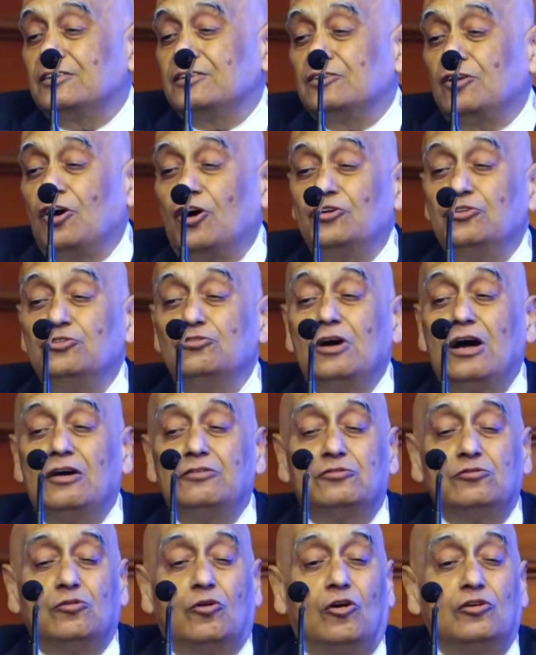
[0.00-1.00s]
Now you have
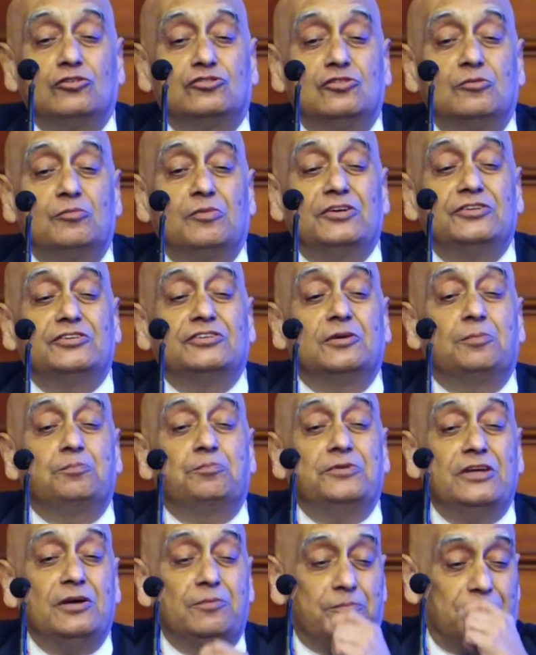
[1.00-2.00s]
to also measure the
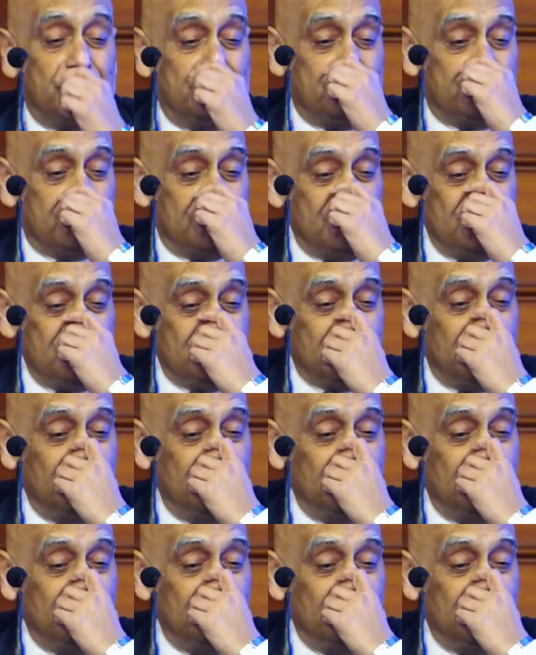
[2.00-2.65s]
PA pressures.